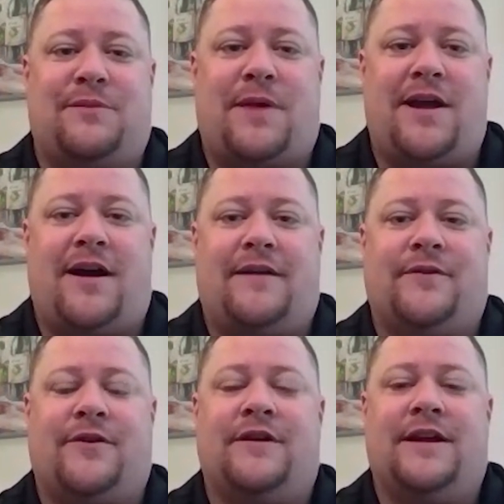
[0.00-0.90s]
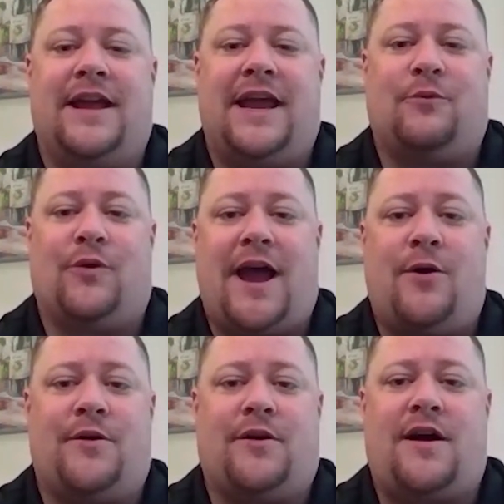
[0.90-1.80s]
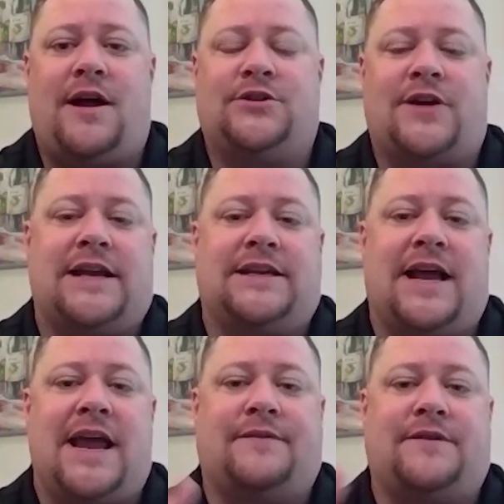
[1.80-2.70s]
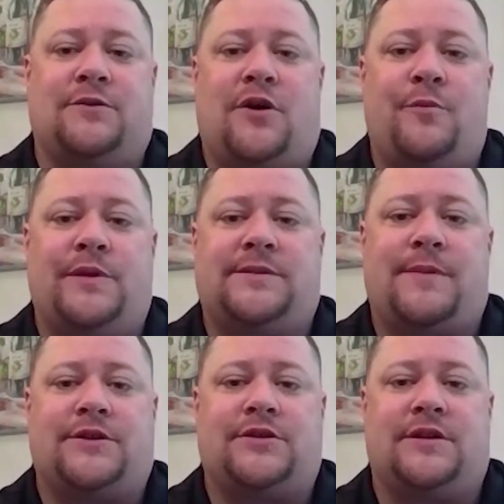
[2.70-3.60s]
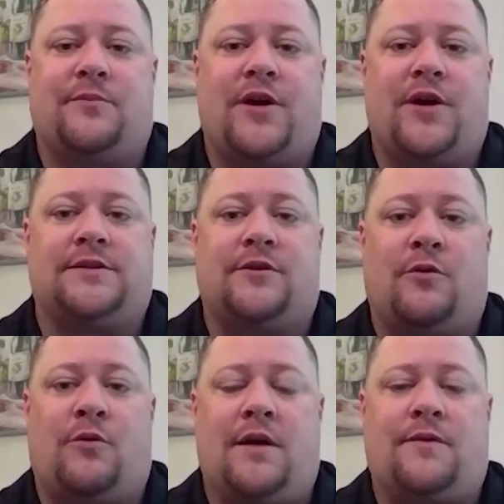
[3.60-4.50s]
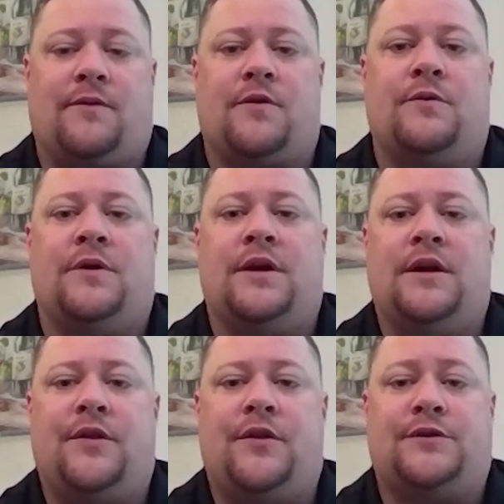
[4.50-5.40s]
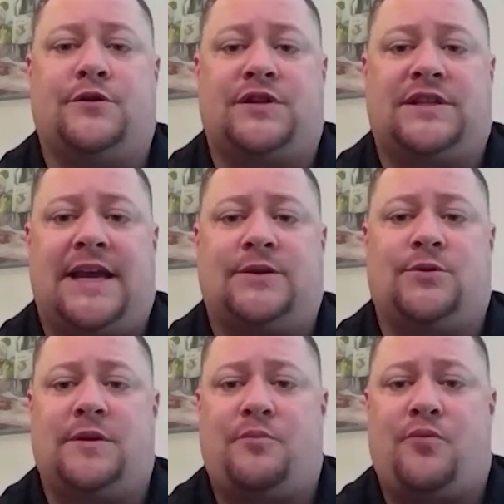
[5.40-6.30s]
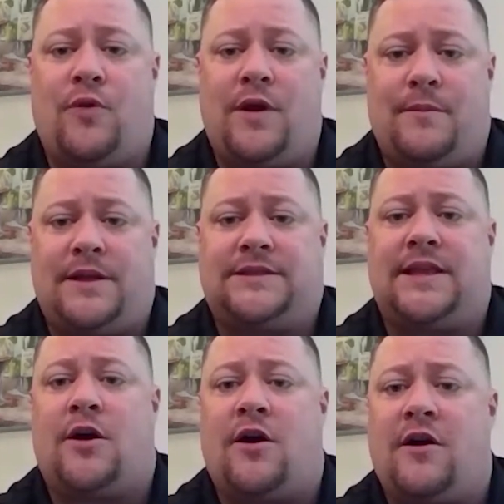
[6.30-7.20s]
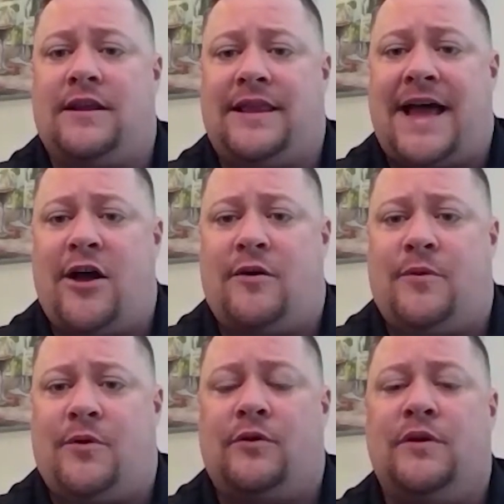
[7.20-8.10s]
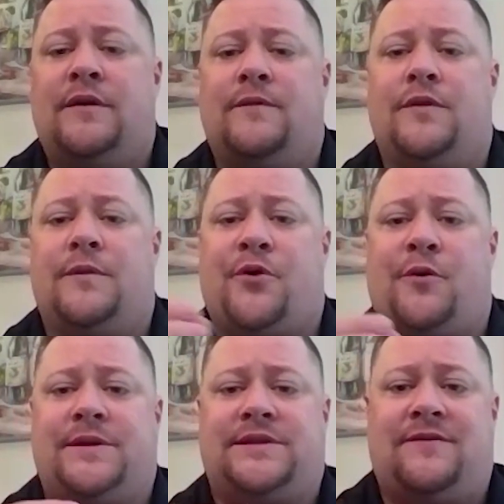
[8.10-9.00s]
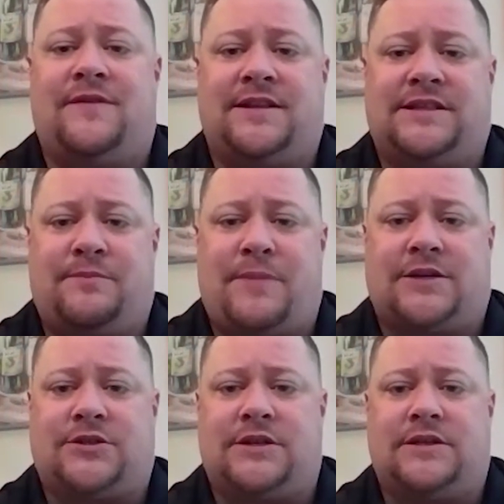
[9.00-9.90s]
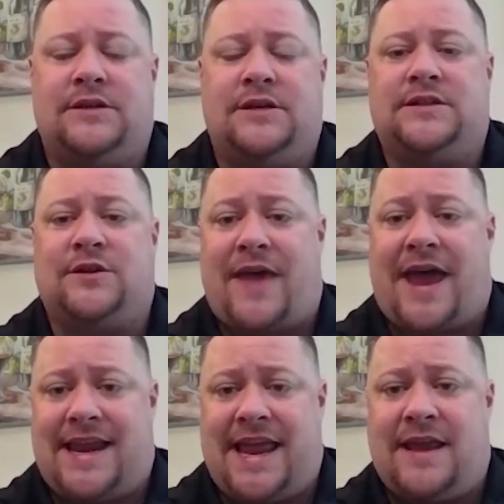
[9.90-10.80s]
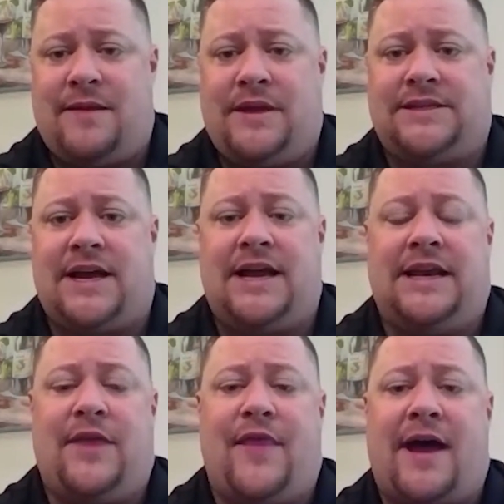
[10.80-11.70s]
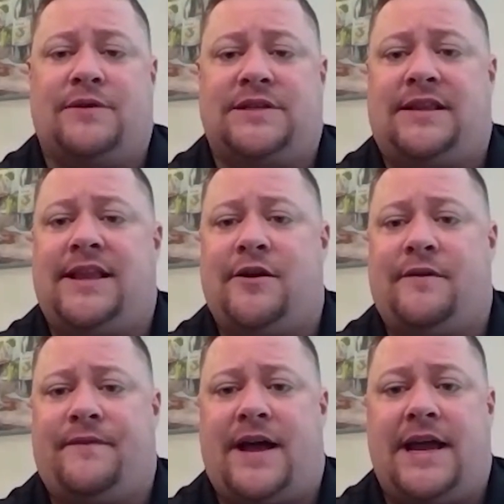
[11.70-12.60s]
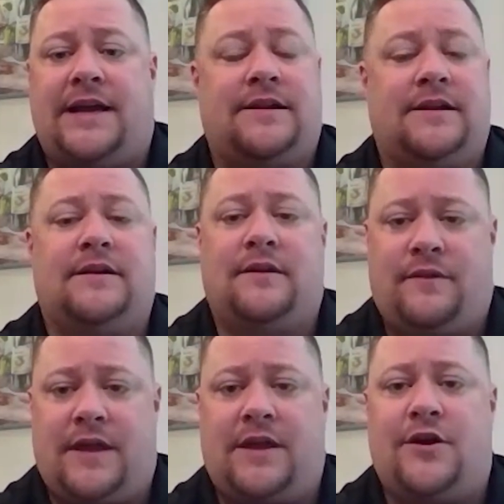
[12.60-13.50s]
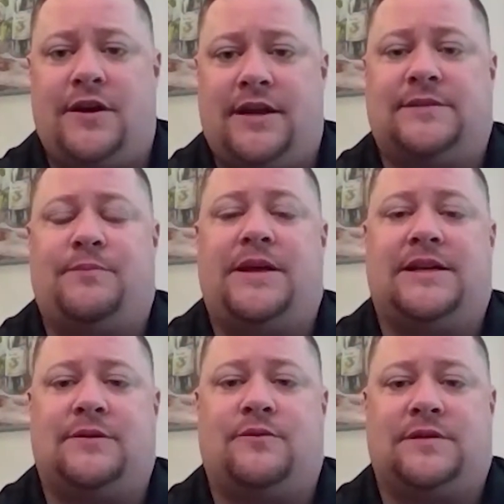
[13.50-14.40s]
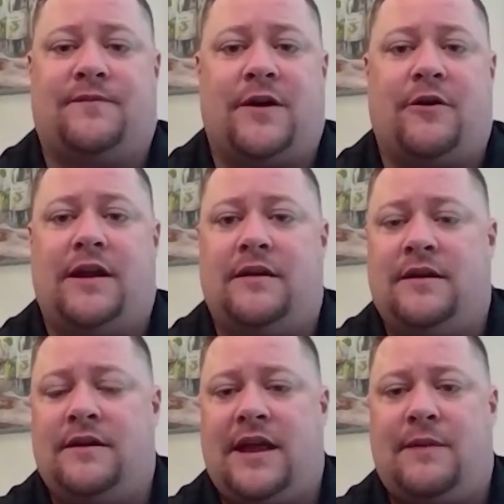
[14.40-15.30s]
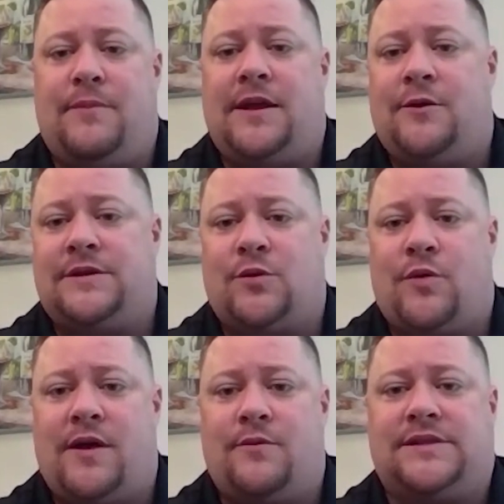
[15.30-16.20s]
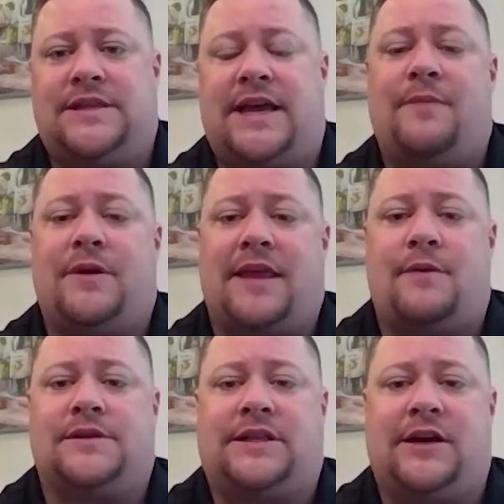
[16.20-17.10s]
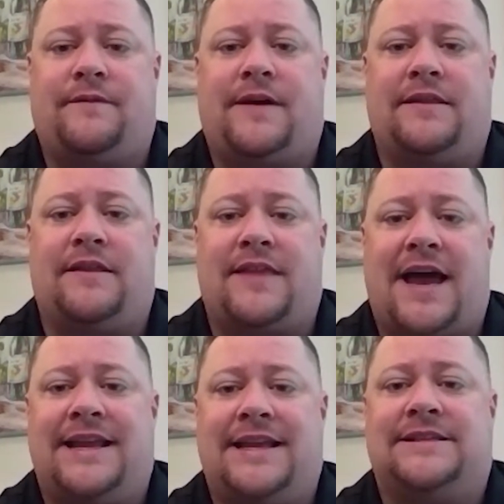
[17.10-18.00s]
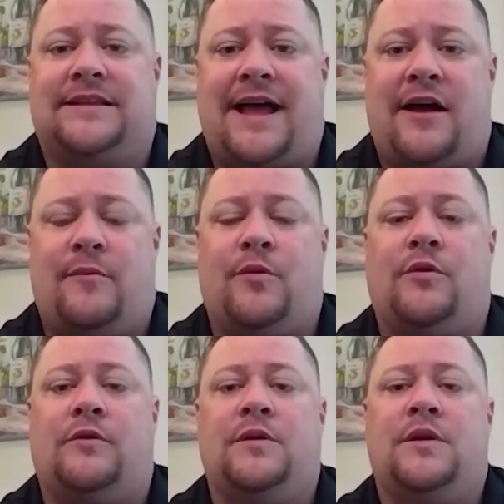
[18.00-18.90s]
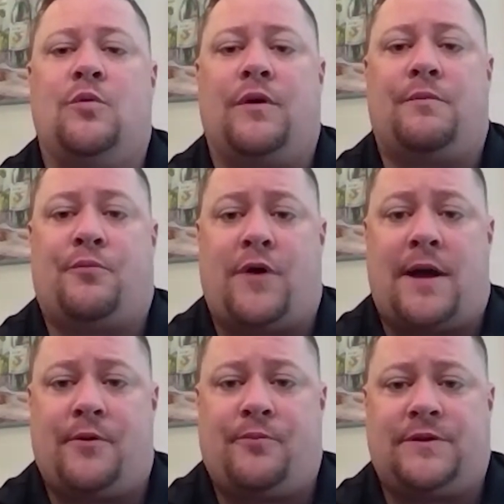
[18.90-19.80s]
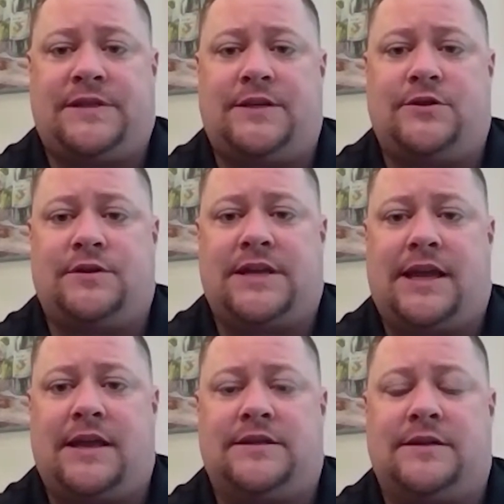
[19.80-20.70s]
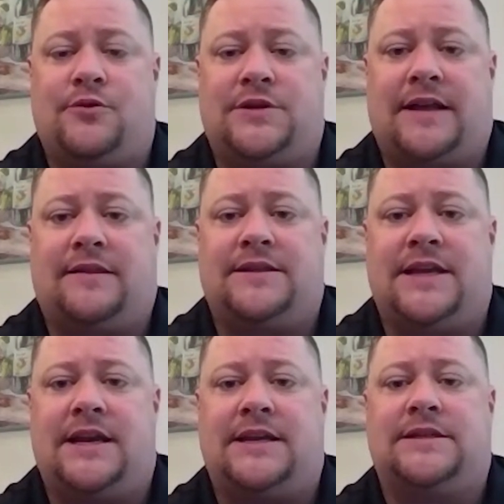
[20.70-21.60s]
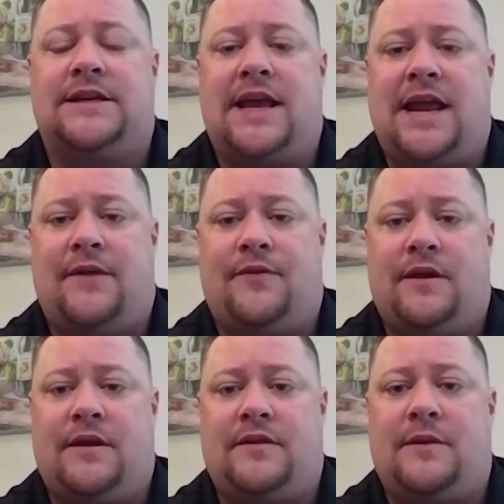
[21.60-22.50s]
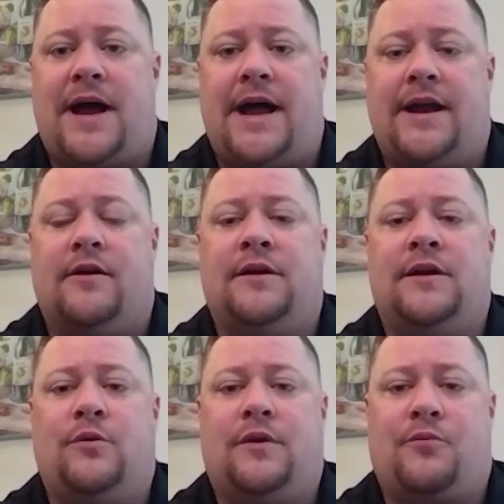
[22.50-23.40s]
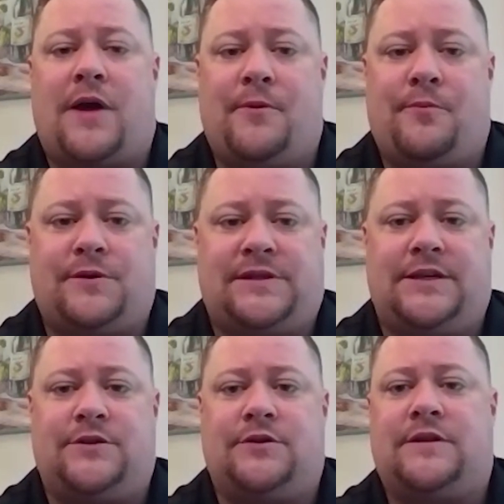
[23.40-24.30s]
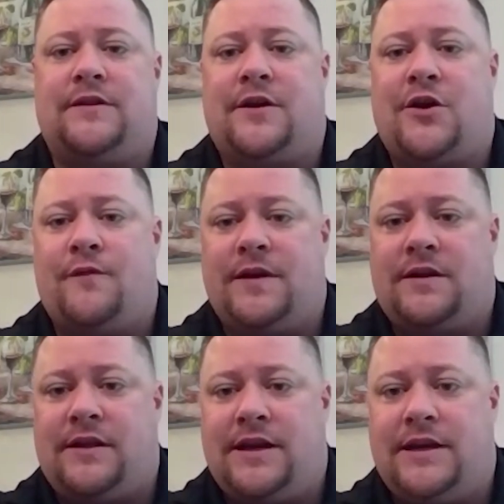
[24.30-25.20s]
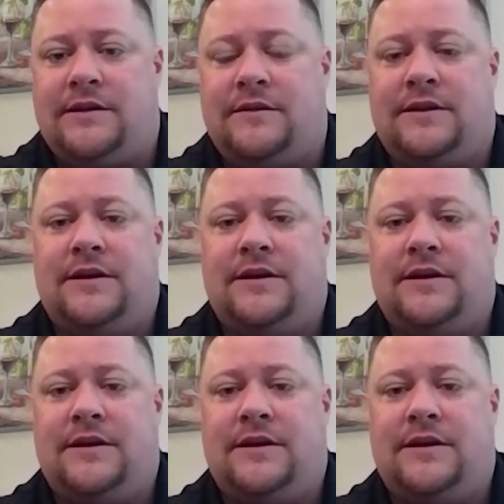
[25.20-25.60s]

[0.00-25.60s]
my offer and we're now under contract and I have to do a home inspection, appraisal, or a walkthrough, those are scheduled appointments that are allowable for the purpose of the inspection. So that can be done, and that was clarified, thank goodness, because it was very ambiguous the way it was set up, but that was clarified that that is allowable with proper procedures taken to protect the tenant and the buyer, with proper procedures on the COVID cleaning